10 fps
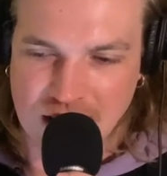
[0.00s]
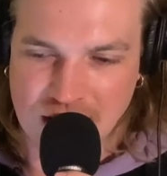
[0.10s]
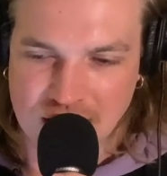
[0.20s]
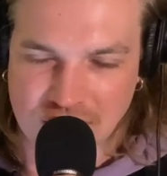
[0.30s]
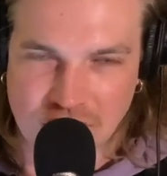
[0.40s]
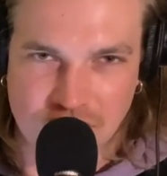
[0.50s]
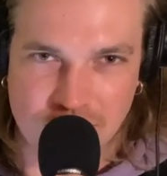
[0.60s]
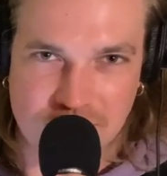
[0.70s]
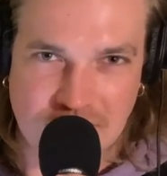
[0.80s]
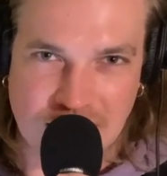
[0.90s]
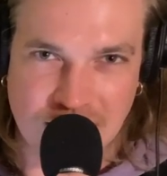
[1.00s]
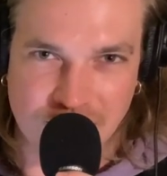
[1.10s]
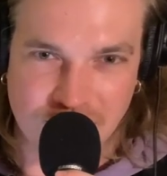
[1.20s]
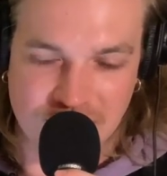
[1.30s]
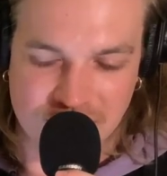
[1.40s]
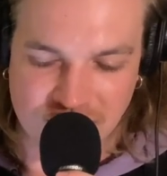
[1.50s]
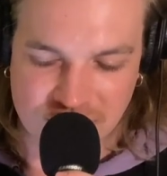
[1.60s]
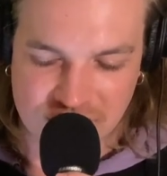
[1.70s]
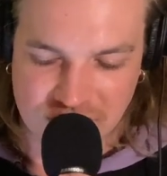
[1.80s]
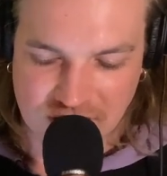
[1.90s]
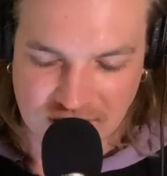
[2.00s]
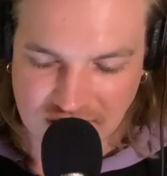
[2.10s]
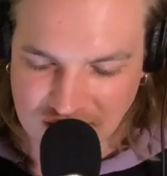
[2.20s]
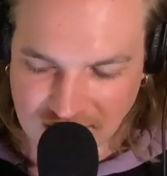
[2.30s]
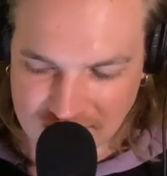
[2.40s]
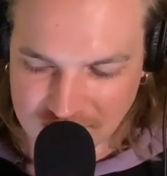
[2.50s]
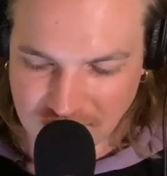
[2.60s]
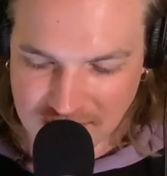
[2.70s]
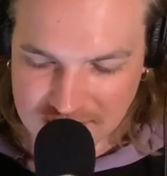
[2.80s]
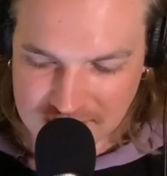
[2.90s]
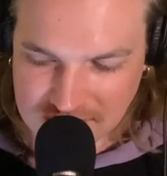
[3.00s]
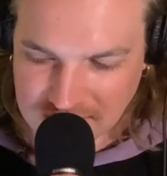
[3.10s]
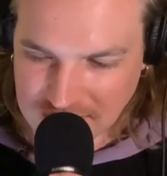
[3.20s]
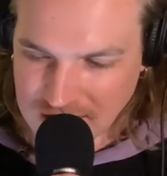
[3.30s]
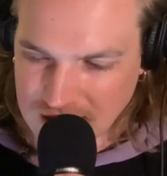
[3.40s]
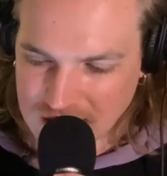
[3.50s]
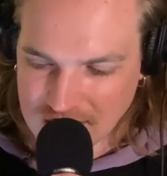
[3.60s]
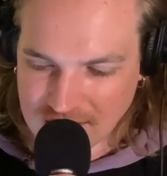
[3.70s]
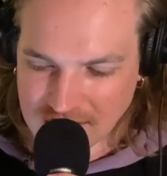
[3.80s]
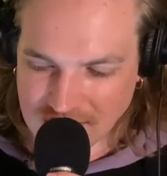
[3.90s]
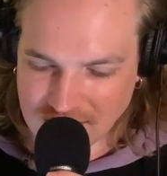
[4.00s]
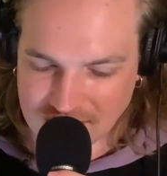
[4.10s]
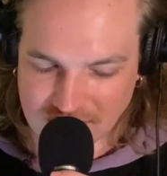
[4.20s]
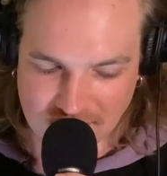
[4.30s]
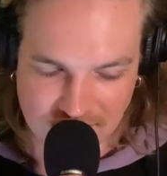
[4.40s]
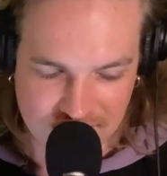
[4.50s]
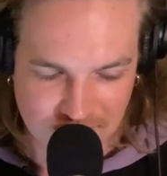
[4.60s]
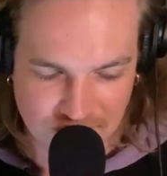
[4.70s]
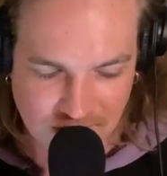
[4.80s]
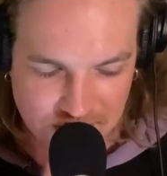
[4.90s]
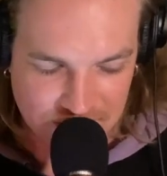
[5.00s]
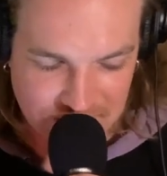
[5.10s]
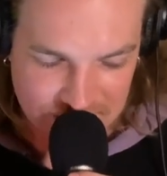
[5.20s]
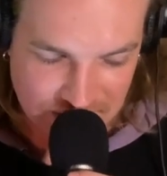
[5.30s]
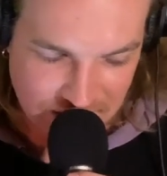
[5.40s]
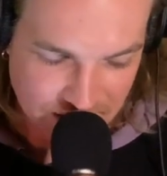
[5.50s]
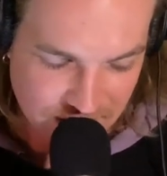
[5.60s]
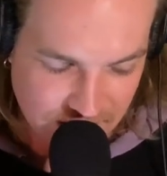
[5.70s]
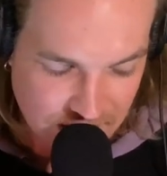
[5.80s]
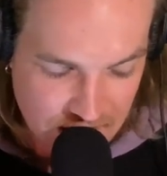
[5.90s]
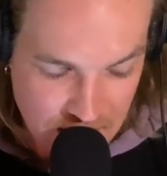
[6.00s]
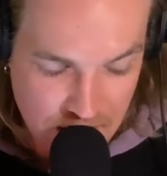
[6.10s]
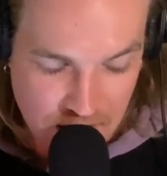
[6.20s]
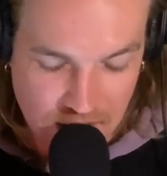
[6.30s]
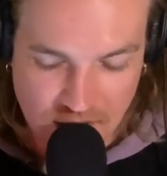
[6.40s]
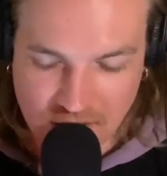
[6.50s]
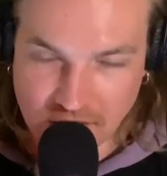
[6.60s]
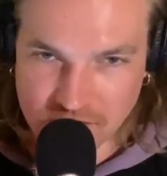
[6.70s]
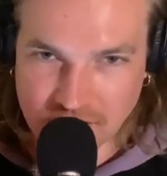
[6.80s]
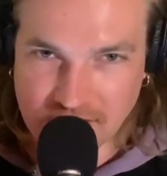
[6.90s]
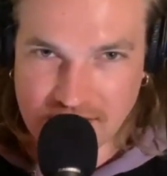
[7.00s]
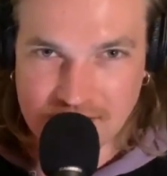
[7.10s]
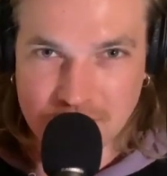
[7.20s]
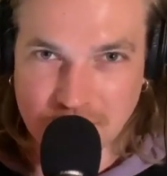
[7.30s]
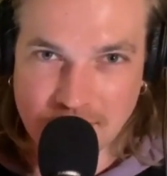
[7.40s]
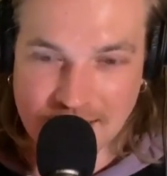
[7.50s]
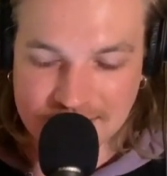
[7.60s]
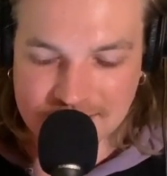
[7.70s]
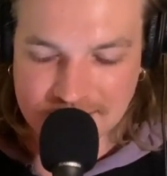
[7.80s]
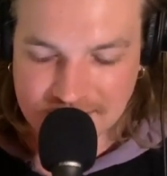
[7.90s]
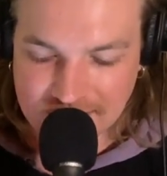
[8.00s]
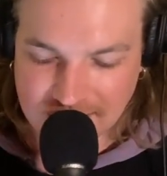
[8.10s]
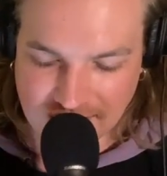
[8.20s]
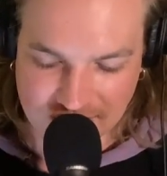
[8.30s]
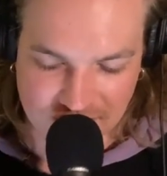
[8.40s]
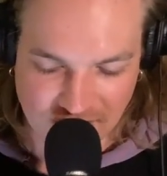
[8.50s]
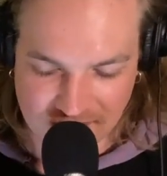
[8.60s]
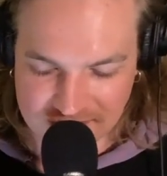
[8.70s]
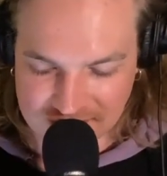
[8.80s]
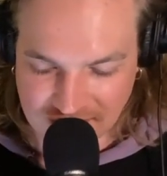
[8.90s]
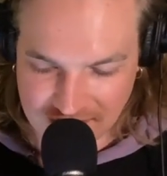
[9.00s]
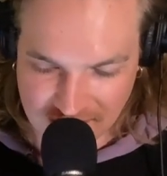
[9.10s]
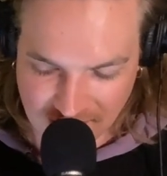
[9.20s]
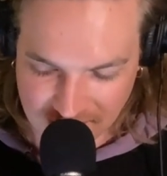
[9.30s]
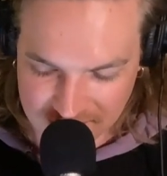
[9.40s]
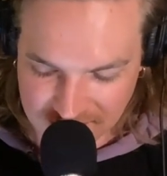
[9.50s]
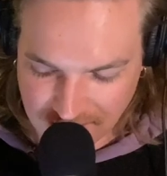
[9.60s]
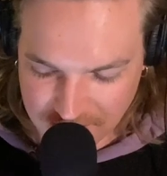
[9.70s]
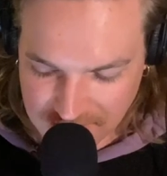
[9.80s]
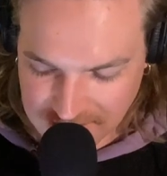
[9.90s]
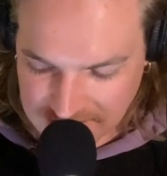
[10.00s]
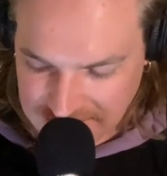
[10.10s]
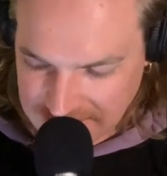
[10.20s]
news and research in that space, and sometimes things that are unrelated, but I try to stay on topic.